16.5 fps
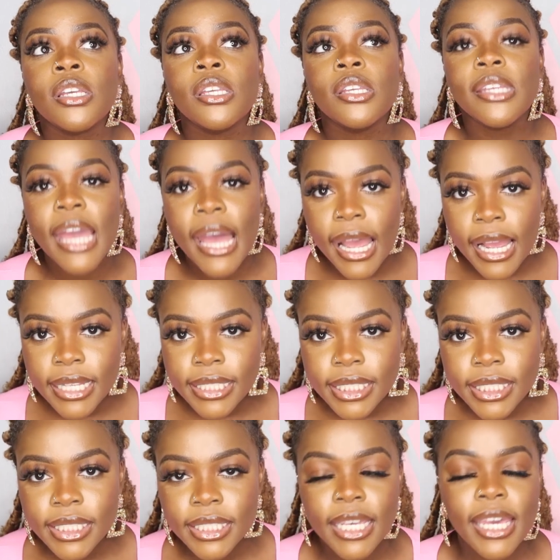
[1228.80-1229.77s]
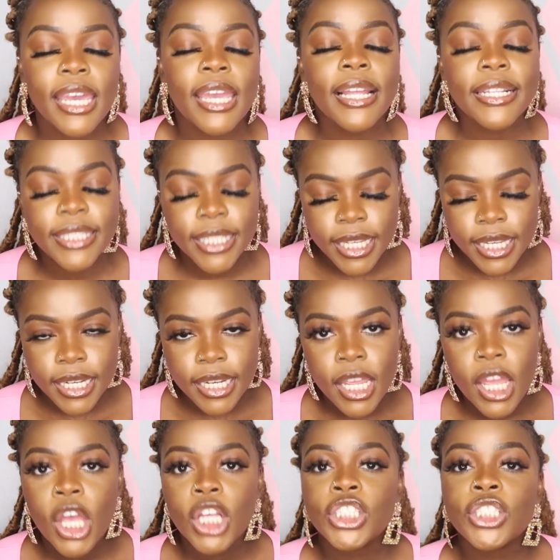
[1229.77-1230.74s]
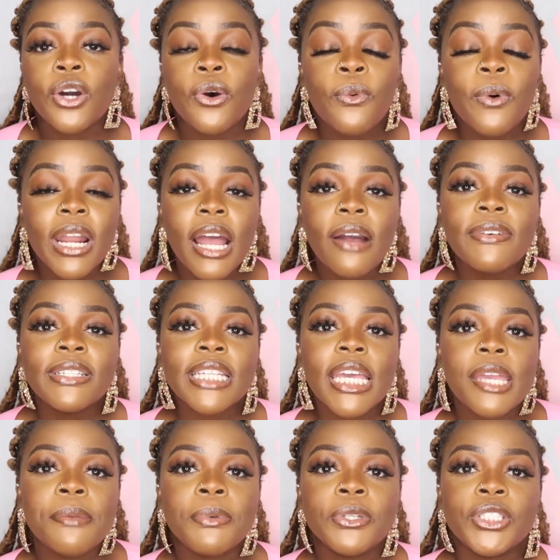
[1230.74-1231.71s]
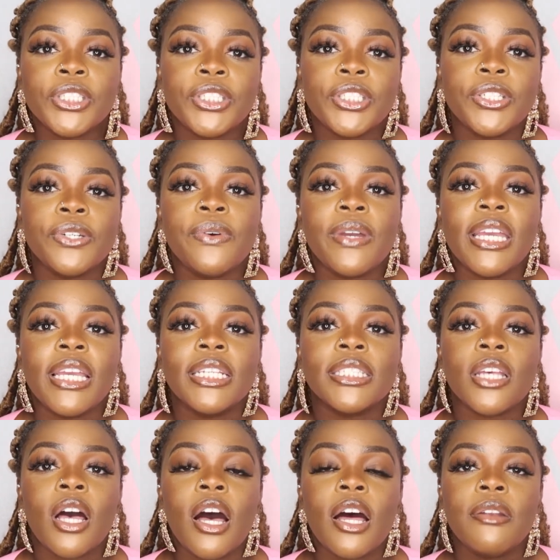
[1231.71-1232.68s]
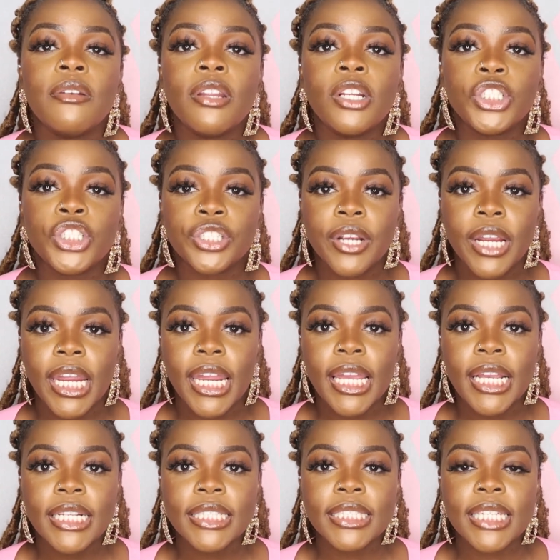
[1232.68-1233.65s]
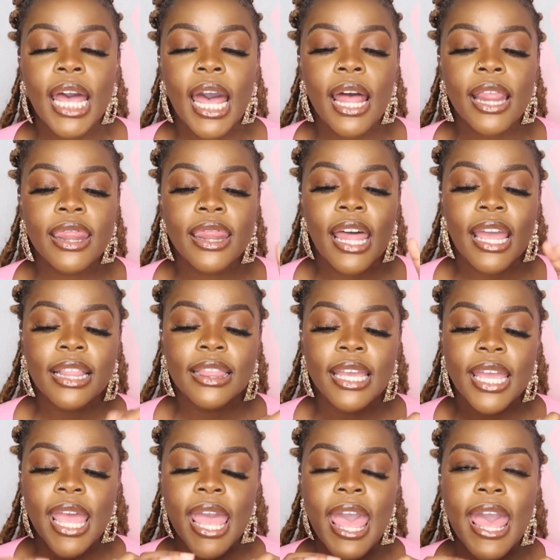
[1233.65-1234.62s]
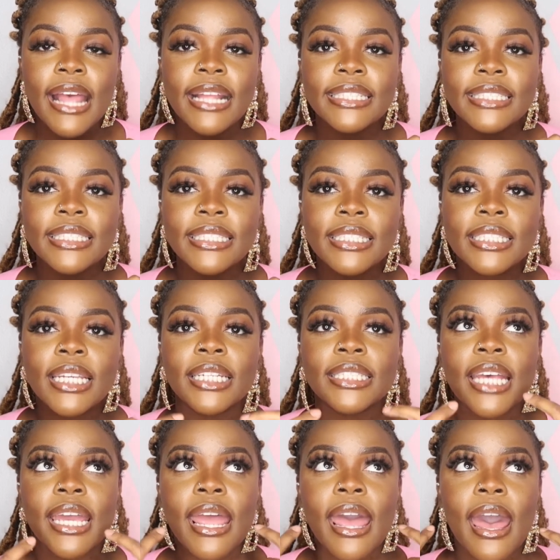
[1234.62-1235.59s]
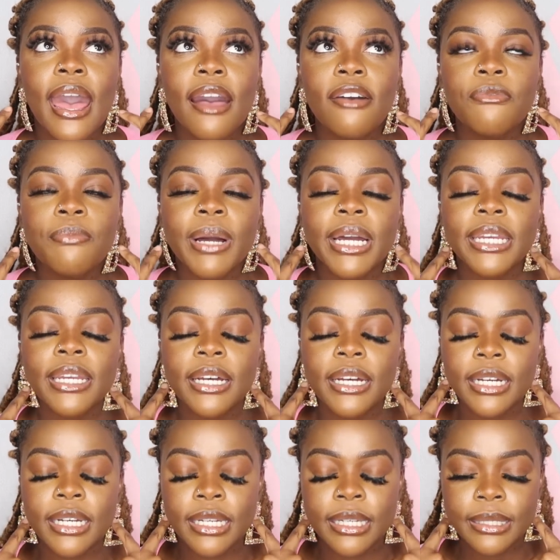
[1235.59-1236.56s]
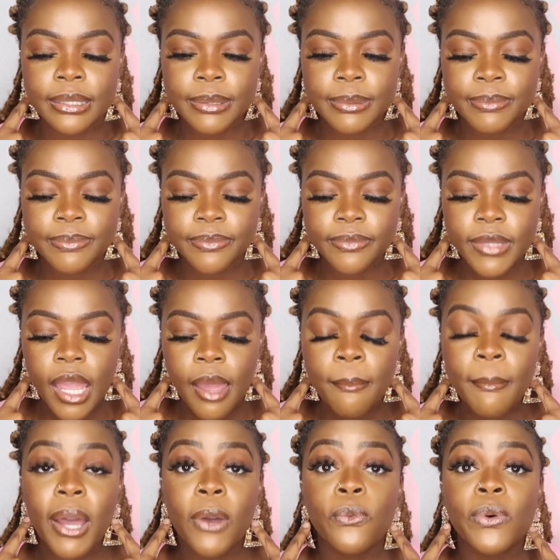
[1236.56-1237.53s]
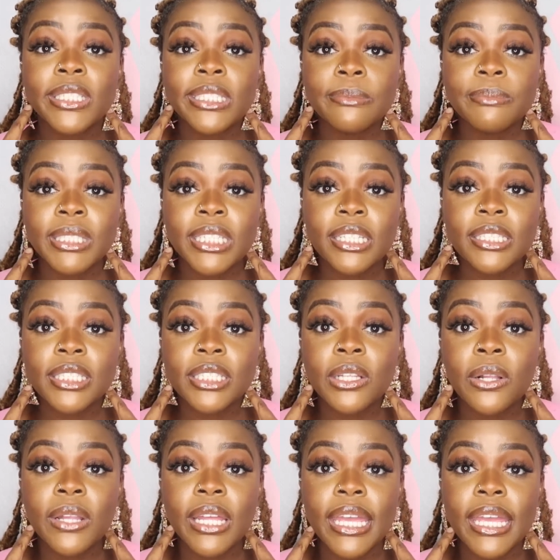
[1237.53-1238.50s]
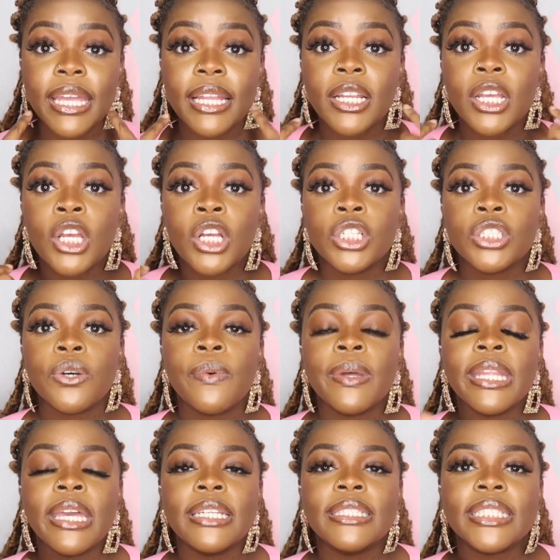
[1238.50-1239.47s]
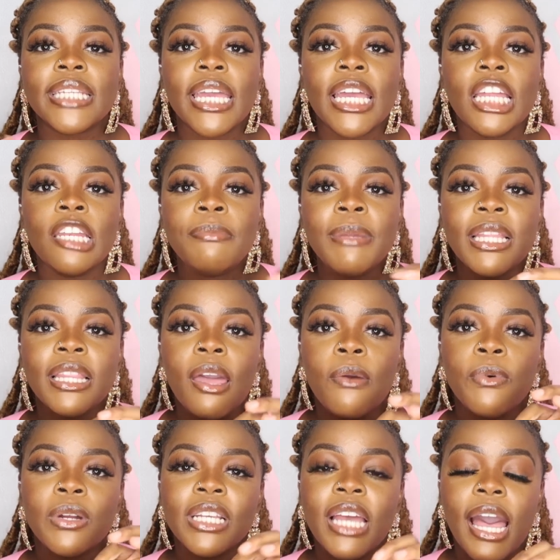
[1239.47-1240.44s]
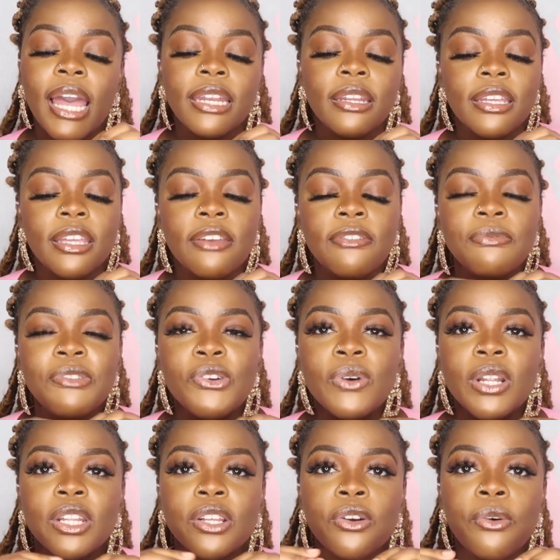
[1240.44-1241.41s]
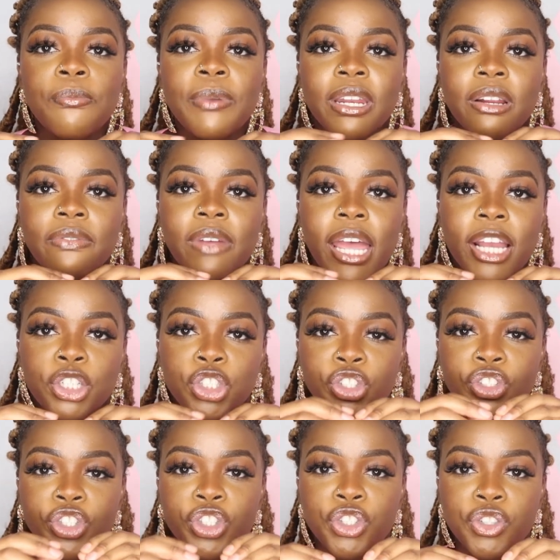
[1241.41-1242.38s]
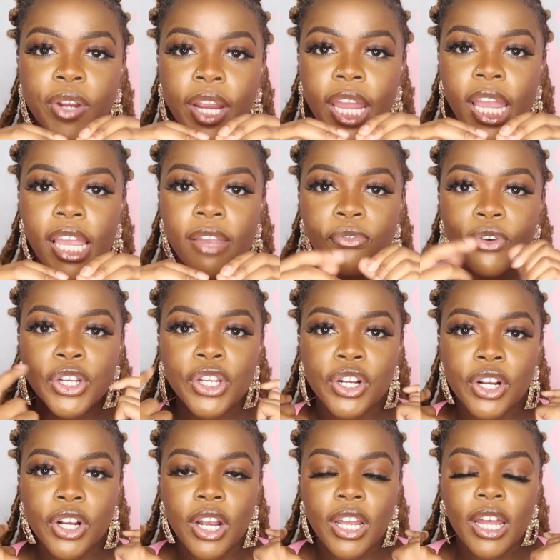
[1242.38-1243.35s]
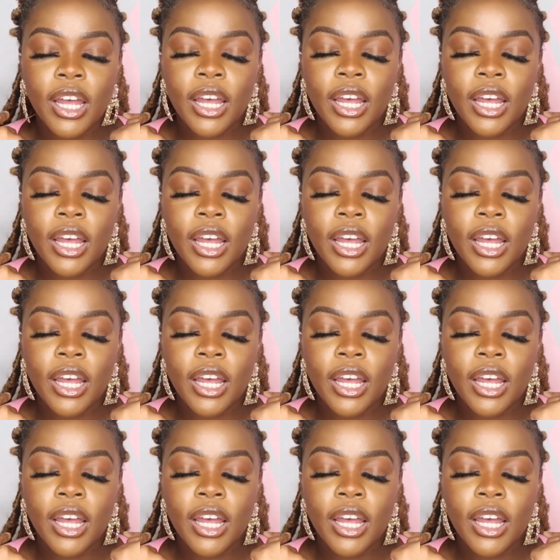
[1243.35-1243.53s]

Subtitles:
Yes, it did. So what I was able to do is on the trays, like the ends, because I have my my wisdom teeth still in, so when they scanned me, they would kind of give you a little bit of extra tray for your